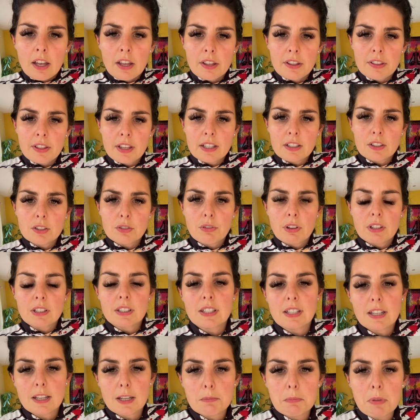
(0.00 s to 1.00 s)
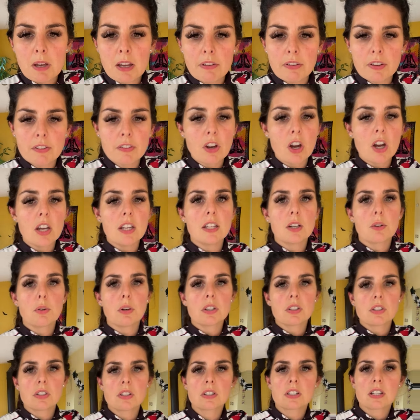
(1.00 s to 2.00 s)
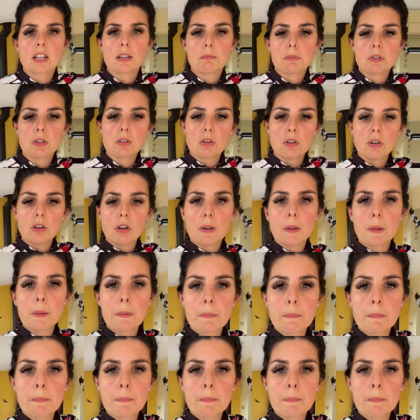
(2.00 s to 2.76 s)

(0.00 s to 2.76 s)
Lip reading: Thanks, Rantim. If you've got any questions, let me know.